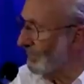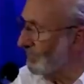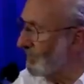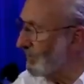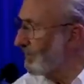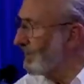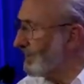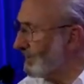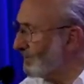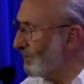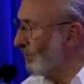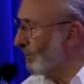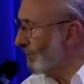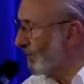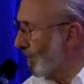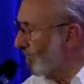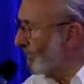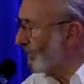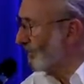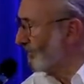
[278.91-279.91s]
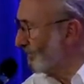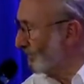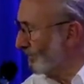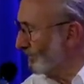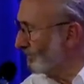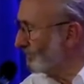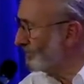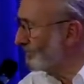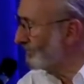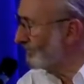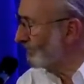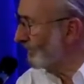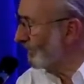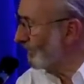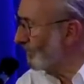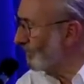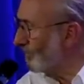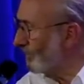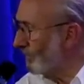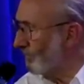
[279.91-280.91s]
I mean, we can do a couple of tunes,
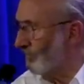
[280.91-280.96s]
you know,